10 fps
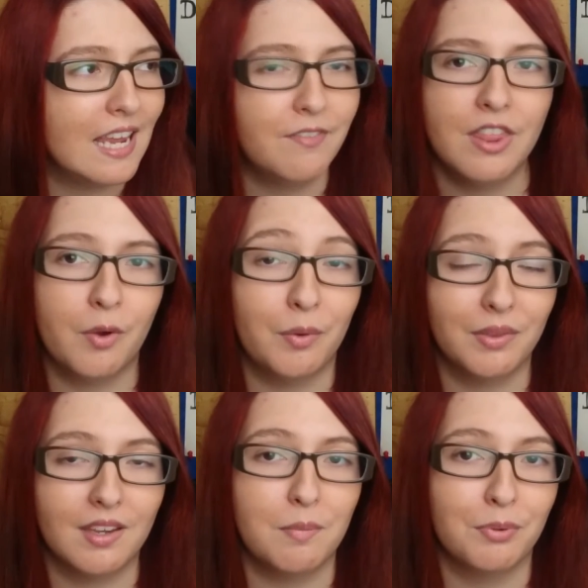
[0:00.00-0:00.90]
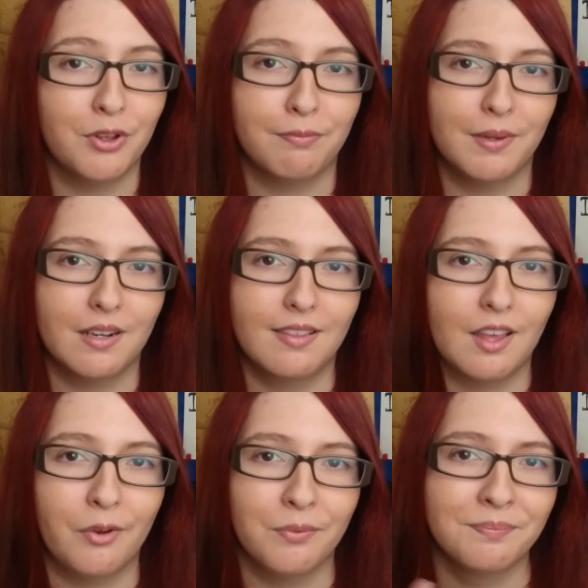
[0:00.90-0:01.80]
even though it was an improvement.
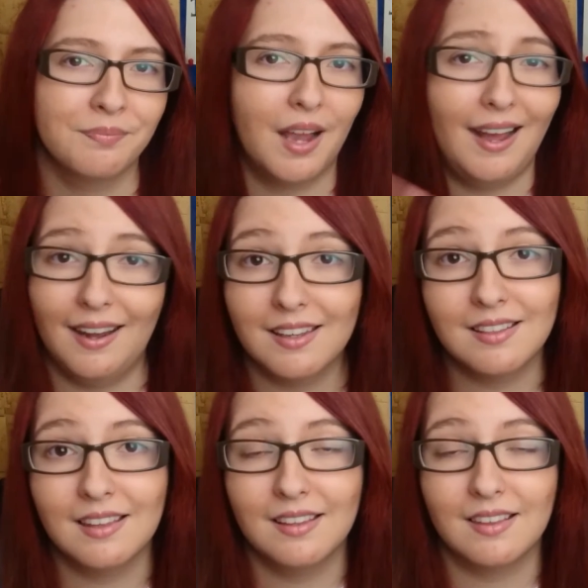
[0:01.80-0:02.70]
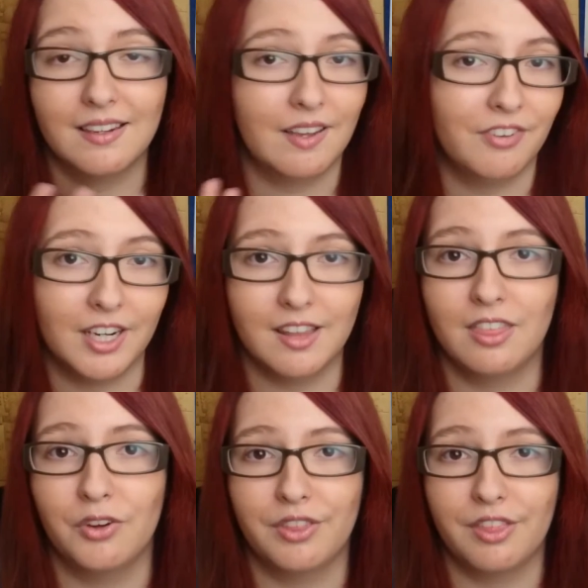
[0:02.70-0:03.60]
So I liked it. I definitely
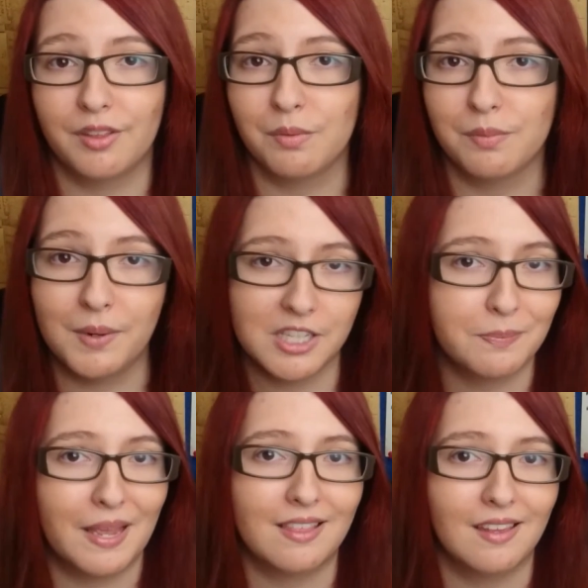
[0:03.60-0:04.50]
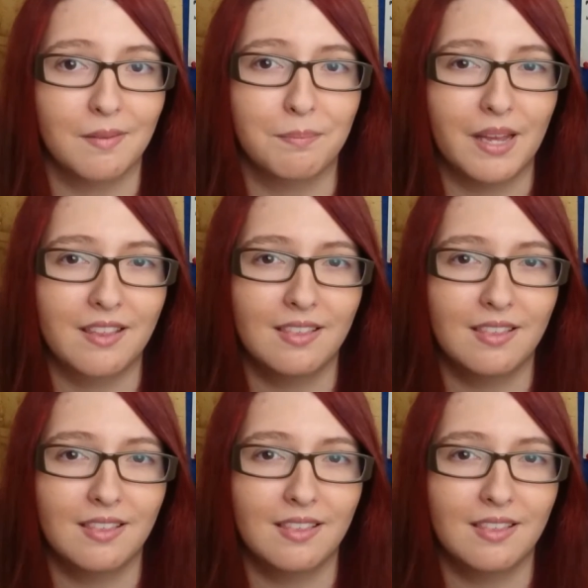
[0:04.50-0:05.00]
thought that this was much better, but I